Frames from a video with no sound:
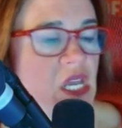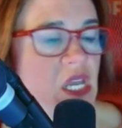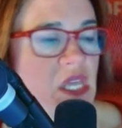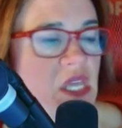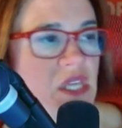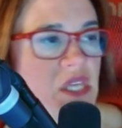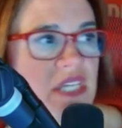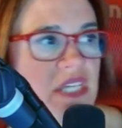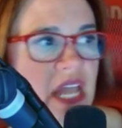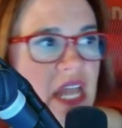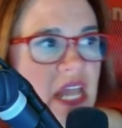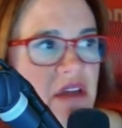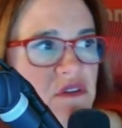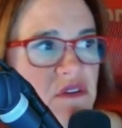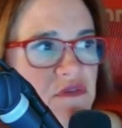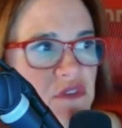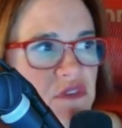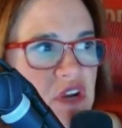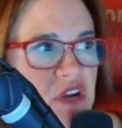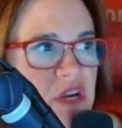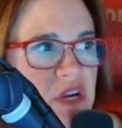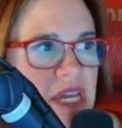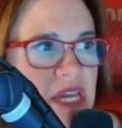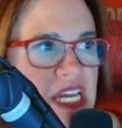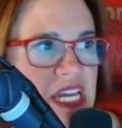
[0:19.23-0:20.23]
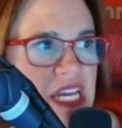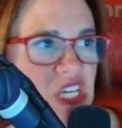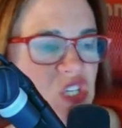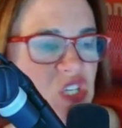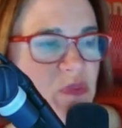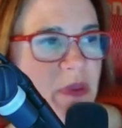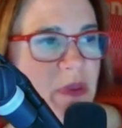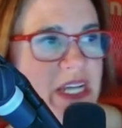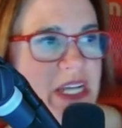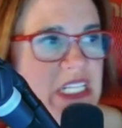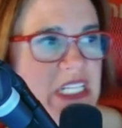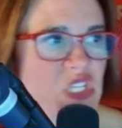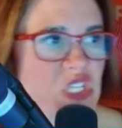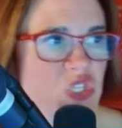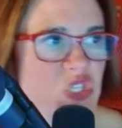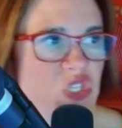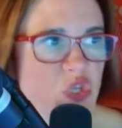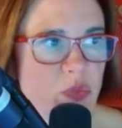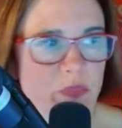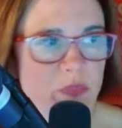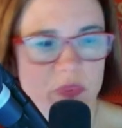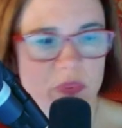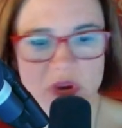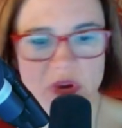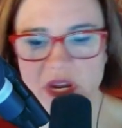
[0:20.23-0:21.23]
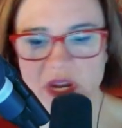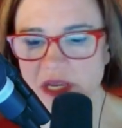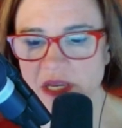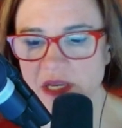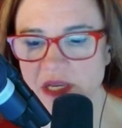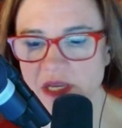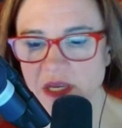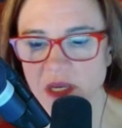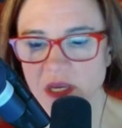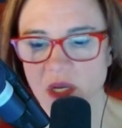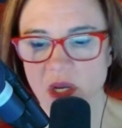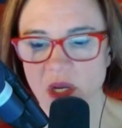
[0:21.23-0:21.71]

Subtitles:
Sound of Freedom expected to break